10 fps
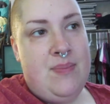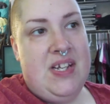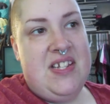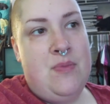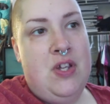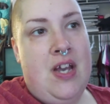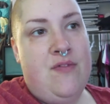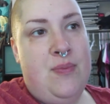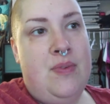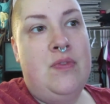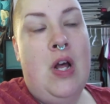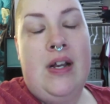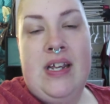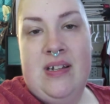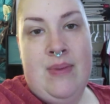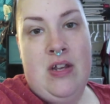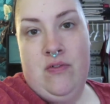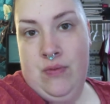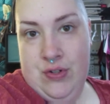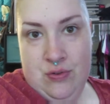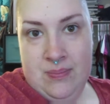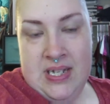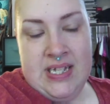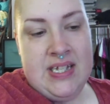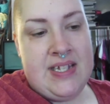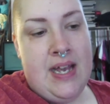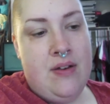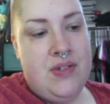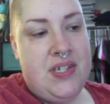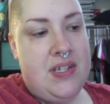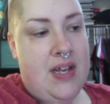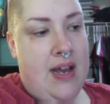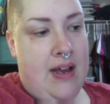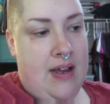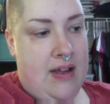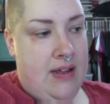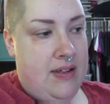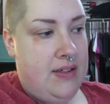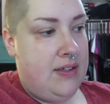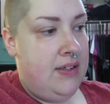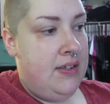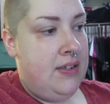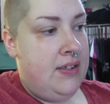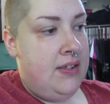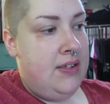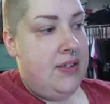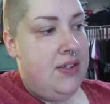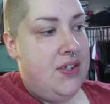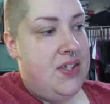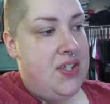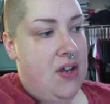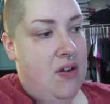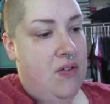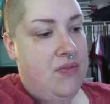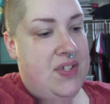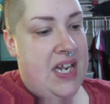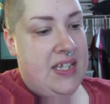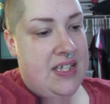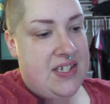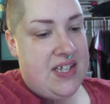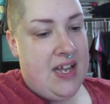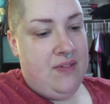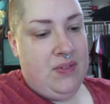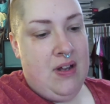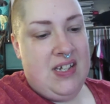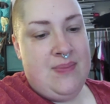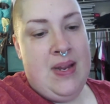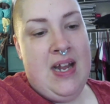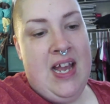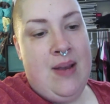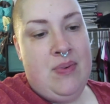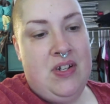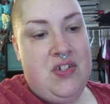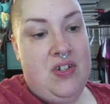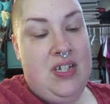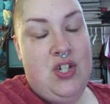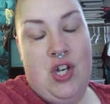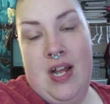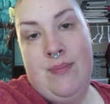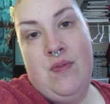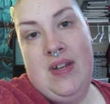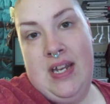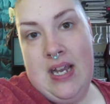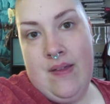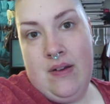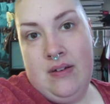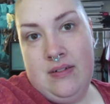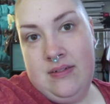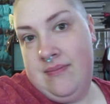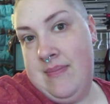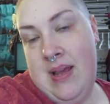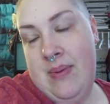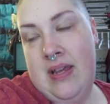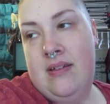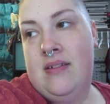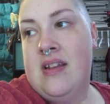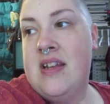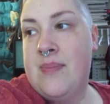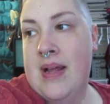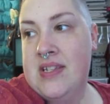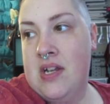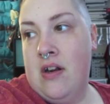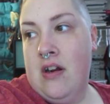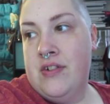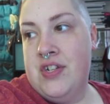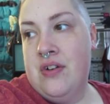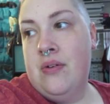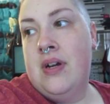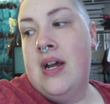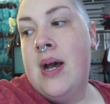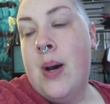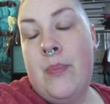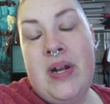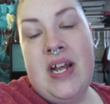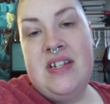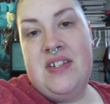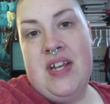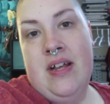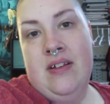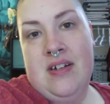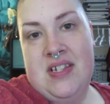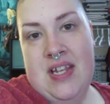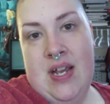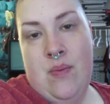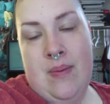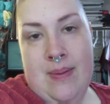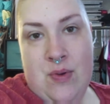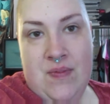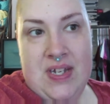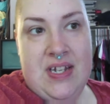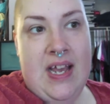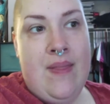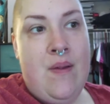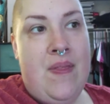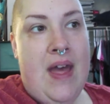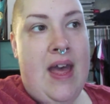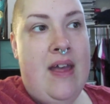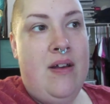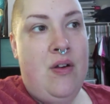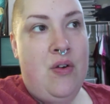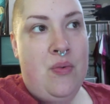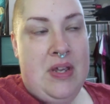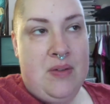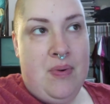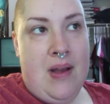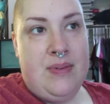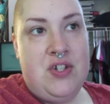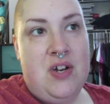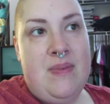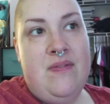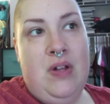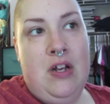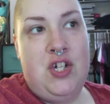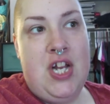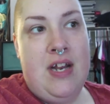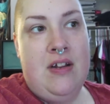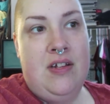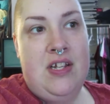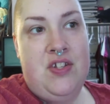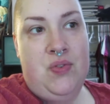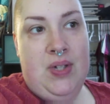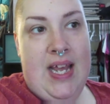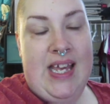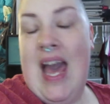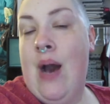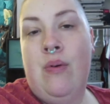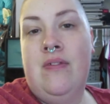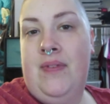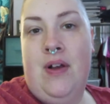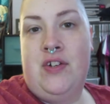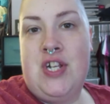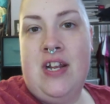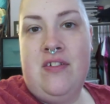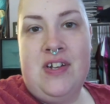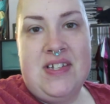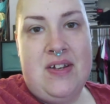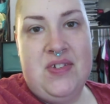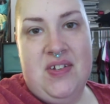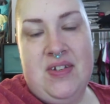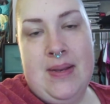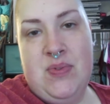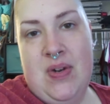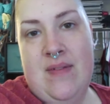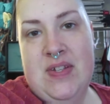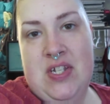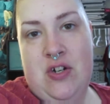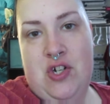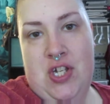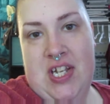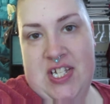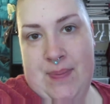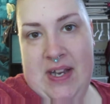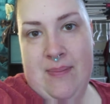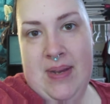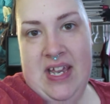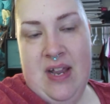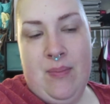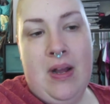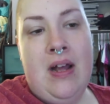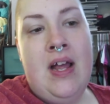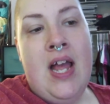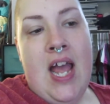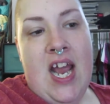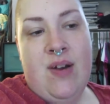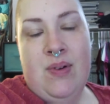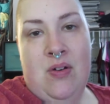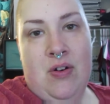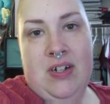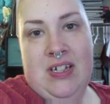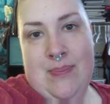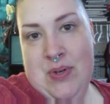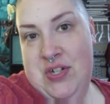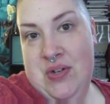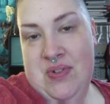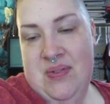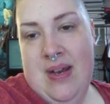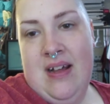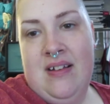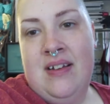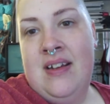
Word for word: because I'm only comfortable vlogging in my own room in this house. Uh, so daily style vlogs may not happen until Alicia and I move in together maybe. That depends on her too. But I did tell her it's like when we move in together that we could probably turn my vlog channel into like our vlog channel because I know sometimes when I visit her she likes to pick up my camera and record a clip or two as well